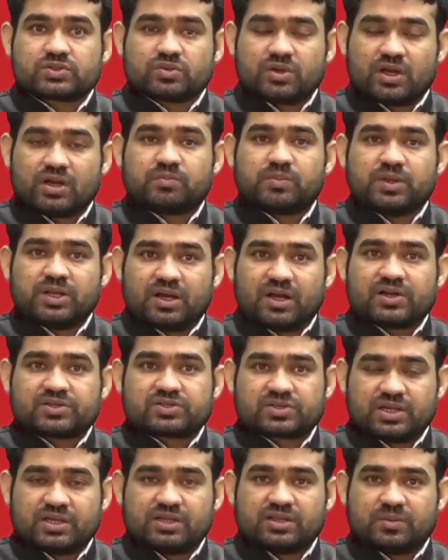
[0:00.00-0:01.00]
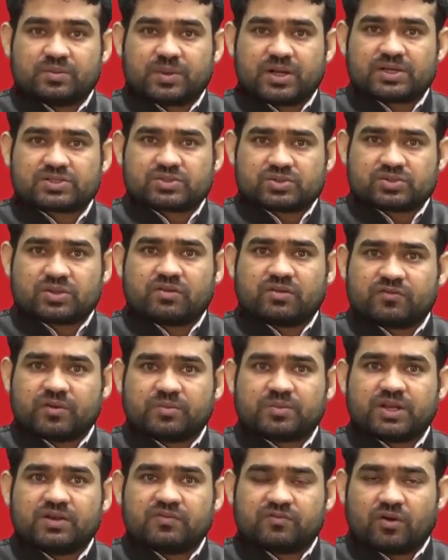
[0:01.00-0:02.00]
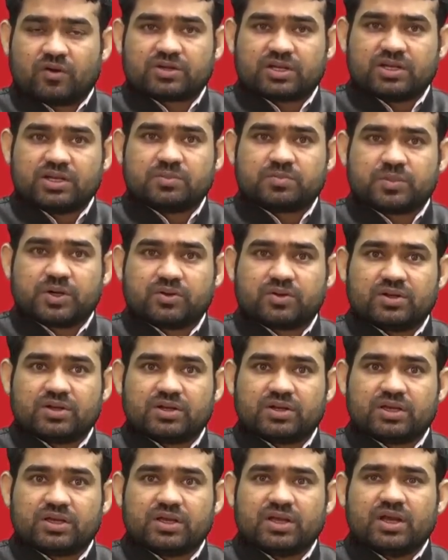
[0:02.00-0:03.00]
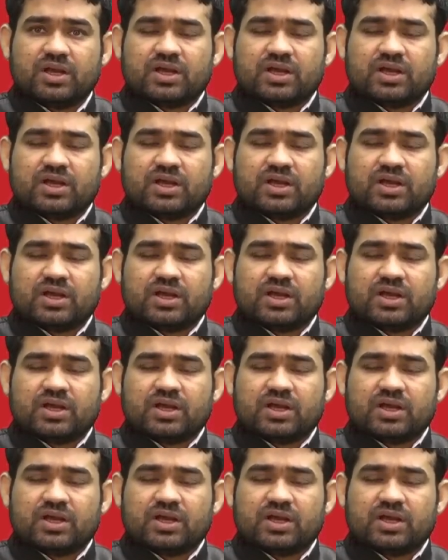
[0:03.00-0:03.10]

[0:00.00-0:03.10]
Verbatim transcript: have been asked in the past 2015 14 particularly